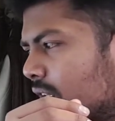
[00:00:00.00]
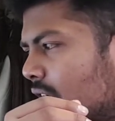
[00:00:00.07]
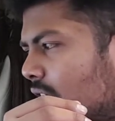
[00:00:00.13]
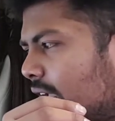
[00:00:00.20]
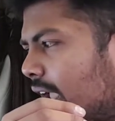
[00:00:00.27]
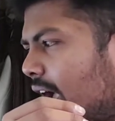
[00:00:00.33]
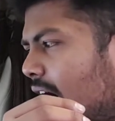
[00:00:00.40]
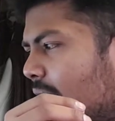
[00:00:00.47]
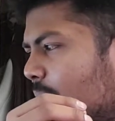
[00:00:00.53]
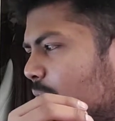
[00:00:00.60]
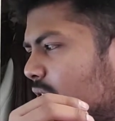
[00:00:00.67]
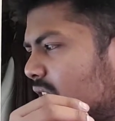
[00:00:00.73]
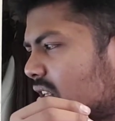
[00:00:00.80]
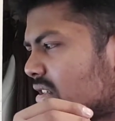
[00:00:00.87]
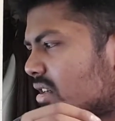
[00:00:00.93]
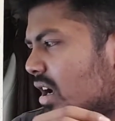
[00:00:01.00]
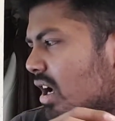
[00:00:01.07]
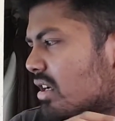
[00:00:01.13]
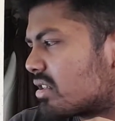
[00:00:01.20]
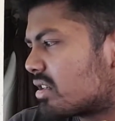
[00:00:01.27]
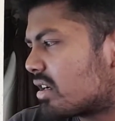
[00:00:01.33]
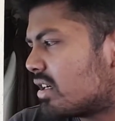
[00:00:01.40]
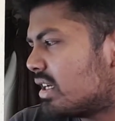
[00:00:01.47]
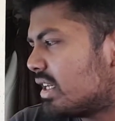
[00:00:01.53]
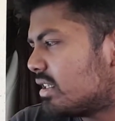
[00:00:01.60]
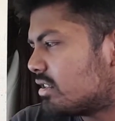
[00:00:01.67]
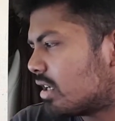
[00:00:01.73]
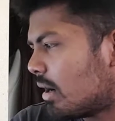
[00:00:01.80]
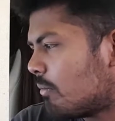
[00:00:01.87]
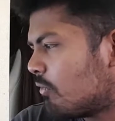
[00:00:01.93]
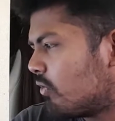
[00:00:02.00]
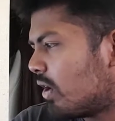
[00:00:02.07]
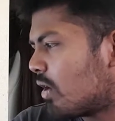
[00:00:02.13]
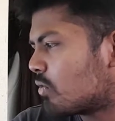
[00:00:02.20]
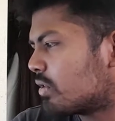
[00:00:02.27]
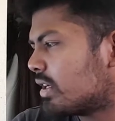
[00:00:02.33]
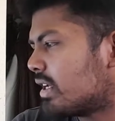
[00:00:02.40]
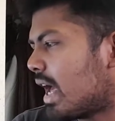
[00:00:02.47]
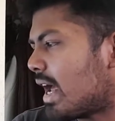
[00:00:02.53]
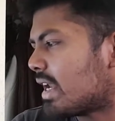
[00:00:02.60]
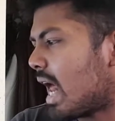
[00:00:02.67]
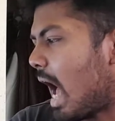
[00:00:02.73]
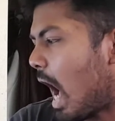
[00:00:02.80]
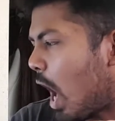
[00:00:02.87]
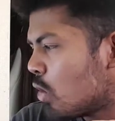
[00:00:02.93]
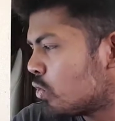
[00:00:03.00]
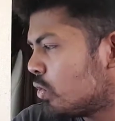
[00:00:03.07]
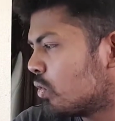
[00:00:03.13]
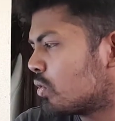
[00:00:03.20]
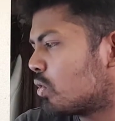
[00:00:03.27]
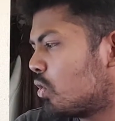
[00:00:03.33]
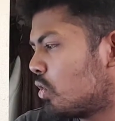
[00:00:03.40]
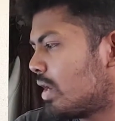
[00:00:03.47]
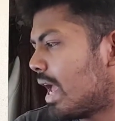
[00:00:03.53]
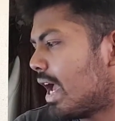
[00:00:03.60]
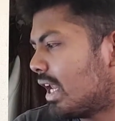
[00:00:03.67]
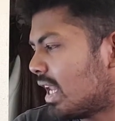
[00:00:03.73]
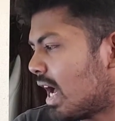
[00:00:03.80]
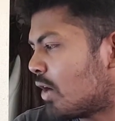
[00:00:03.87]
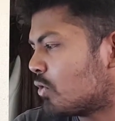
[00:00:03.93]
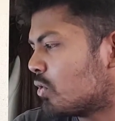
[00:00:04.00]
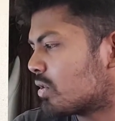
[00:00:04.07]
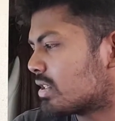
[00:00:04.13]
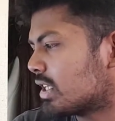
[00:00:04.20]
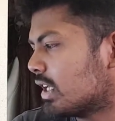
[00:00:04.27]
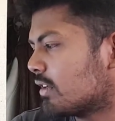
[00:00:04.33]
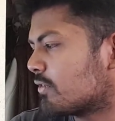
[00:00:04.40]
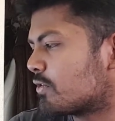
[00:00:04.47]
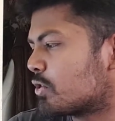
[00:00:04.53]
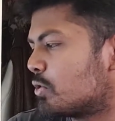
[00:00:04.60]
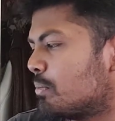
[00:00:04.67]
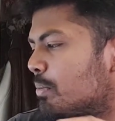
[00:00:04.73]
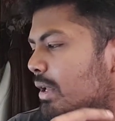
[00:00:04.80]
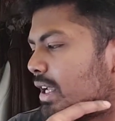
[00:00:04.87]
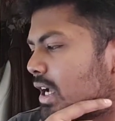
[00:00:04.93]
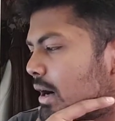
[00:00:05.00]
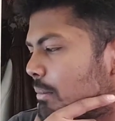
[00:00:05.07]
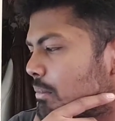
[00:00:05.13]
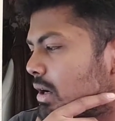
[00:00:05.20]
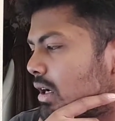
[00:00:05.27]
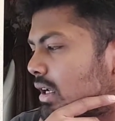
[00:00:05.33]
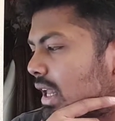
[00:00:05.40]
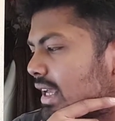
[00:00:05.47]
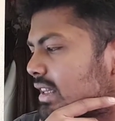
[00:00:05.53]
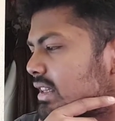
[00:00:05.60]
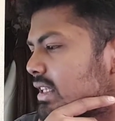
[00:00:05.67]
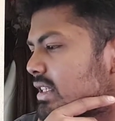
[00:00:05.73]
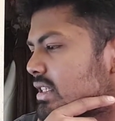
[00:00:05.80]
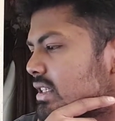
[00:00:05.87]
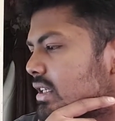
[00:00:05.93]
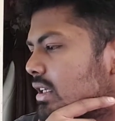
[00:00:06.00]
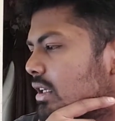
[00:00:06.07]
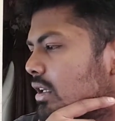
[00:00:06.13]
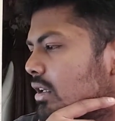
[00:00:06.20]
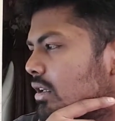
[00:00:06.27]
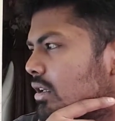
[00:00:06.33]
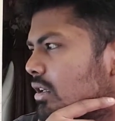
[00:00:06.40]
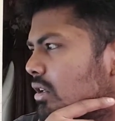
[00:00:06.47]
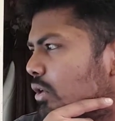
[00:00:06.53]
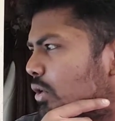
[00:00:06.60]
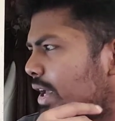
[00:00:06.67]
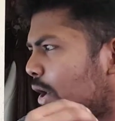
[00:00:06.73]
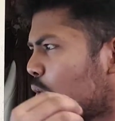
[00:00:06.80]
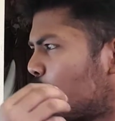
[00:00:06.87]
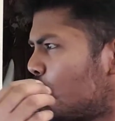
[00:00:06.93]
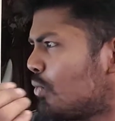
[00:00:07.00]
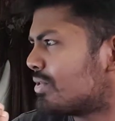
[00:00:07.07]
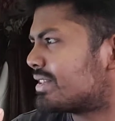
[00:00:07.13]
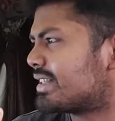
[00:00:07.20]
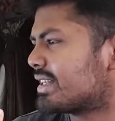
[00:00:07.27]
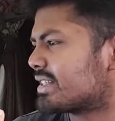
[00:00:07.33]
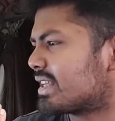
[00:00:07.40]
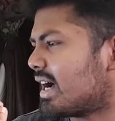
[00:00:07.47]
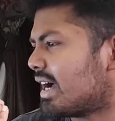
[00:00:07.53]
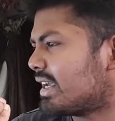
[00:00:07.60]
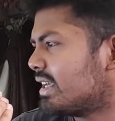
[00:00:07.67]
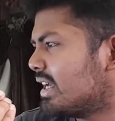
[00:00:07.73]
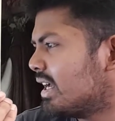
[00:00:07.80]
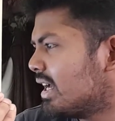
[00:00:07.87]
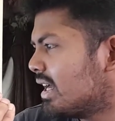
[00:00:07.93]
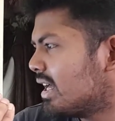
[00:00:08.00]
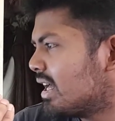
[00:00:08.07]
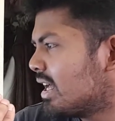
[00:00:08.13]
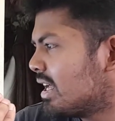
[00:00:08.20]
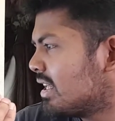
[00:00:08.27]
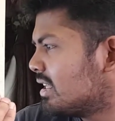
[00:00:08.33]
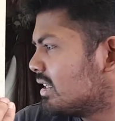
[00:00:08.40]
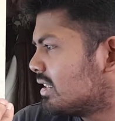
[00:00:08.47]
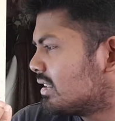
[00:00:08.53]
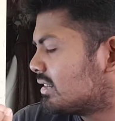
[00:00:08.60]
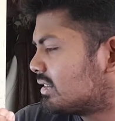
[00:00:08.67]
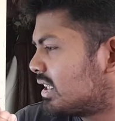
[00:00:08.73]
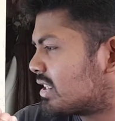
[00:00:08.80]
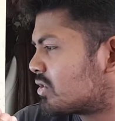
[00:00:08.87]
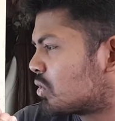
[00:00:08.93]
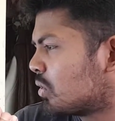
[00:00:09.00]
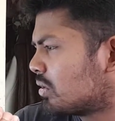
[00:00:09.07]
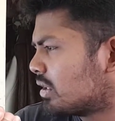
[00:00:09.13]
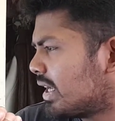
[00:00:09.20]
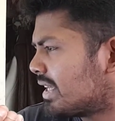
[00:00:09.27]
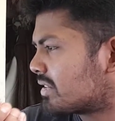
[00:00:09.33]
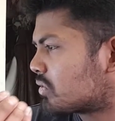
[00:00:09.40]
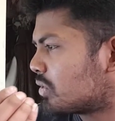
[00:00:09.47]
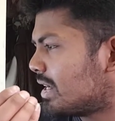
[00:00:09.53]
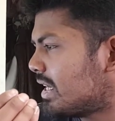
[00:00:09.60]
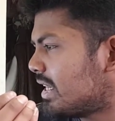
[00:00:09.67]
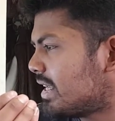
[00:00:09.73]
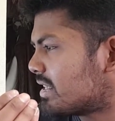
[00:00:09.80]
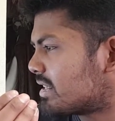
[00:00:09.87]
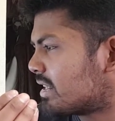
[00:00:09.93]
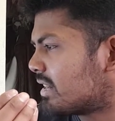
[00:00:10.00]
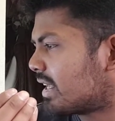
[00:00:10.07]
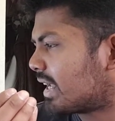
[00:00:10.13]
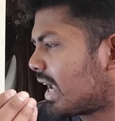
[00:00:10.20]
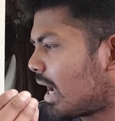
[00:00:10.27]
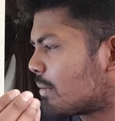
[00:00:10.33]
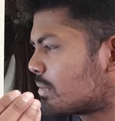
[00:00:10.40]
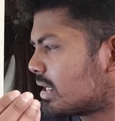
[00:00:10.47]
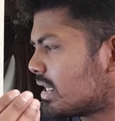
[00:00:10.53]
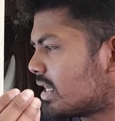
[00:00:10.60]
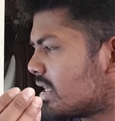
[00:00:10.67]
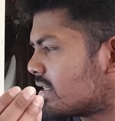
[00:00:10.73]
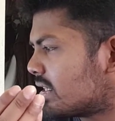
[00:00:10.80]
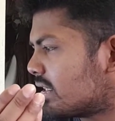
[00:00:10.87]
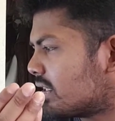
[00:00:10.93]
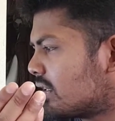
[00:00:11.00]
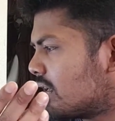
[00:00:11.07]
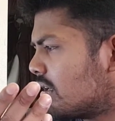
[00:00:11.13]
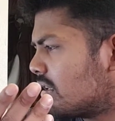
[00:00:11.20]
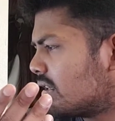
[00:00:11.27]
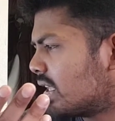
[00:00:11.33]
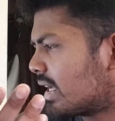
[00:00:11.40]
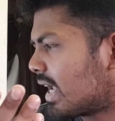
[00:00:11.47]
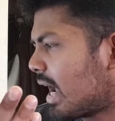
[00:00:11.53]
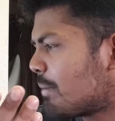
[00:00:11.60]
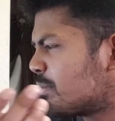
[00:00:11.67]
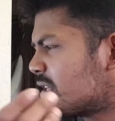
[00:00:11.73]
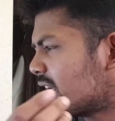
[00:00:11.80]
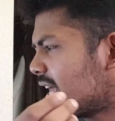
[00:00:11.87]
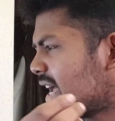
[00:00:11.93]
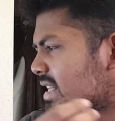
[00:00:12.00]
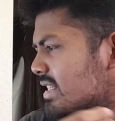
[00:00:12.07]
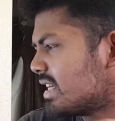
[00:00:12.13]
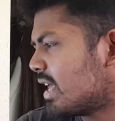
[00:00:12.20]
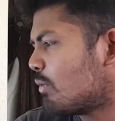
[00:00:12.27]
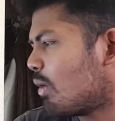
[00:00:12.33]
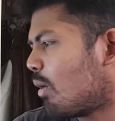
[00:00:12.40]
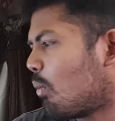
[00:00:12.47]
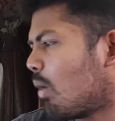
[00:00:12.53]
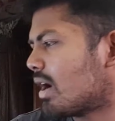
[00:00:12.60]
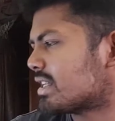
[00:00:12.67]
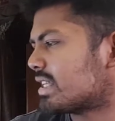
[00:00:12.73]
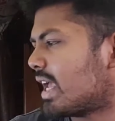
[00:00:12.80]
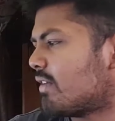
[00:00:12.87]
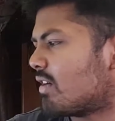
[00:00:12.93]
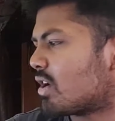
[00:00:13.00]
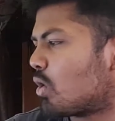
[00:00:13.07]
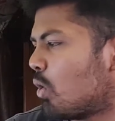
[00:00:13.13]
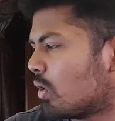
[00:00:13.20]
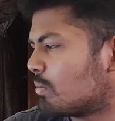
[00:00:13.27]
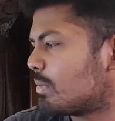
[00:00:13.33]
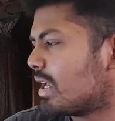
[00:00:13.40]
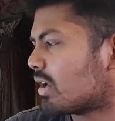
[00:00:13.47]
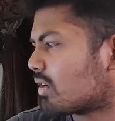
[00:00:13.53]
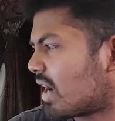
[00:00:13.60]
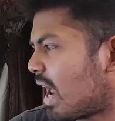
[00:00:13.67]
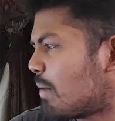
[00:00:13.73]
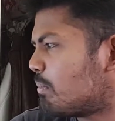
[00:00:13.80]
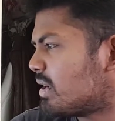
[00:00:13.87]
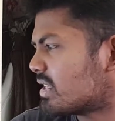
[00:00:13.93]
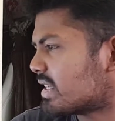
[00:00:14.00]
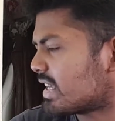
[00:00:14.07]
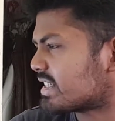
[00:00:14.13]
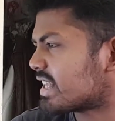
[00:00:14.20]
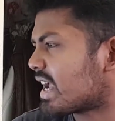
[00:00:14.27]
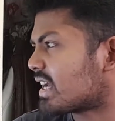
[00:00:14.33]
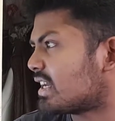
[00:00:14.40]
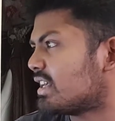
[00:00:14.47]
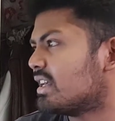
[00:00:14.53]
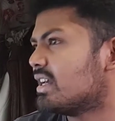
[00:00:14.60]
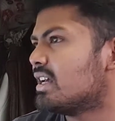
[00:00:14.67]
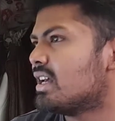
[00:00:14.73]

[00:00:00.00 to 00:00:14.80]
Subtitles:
Okay, I'm just utterly dumbfounded at how you could allow yourselves to become like this. Okay, who is this guy? This stone, it really isn't the captain, is it? The captain has never once ever called me a rare beast. Exactly.